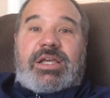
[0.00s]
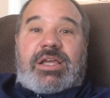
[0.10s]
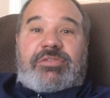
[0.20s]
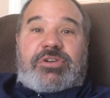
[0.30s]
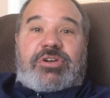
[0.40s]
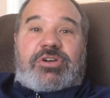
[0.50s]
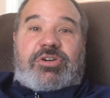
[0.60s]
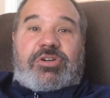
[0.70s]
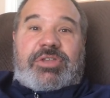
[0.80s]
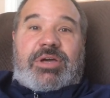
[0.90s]
If you're a
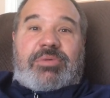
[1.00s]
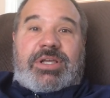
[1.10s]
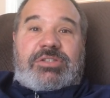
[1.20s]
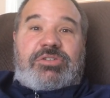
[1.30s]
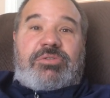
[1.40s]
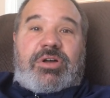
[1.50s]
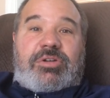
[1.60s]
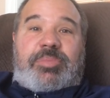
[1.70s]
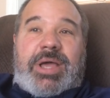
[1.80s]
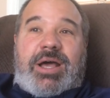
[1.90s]
girl that weighs
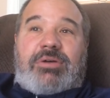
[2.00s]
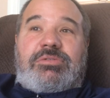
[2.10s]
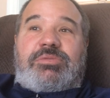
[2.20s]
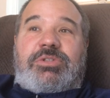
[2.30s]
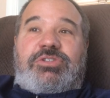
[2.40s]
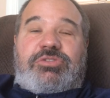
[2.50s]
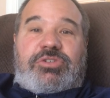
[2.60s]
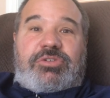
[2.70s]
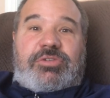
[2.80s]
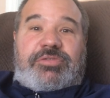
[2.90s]
200 pounds, what you
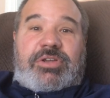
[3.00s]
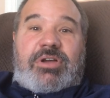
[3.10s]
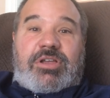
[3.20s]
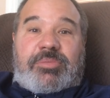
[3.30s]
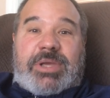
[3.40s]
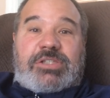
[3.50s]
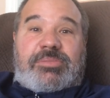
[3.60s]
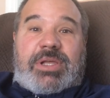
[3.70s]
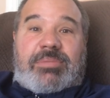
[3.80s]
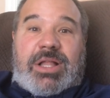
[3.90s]
do to figure out your basal
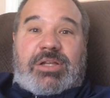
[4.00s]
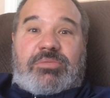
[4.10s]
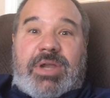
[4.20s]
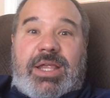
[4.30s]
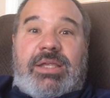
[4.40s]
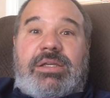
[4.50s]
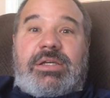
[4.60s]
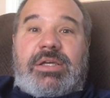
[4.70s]
metabolic rate